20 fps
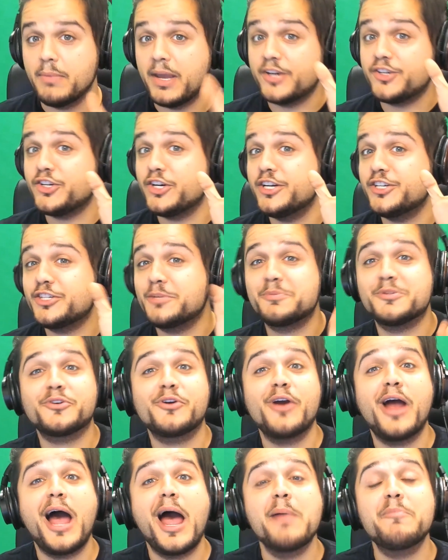Make sure you
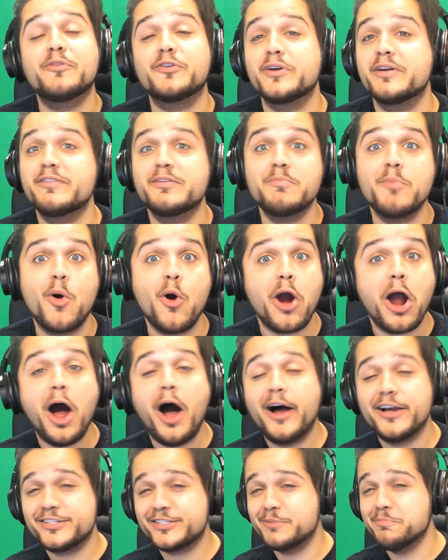subscribe for even more
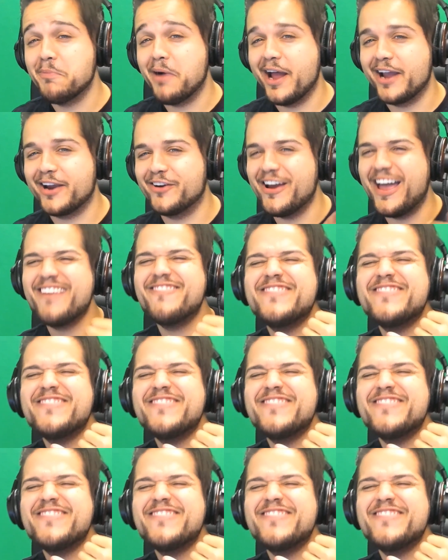awesome Minecraft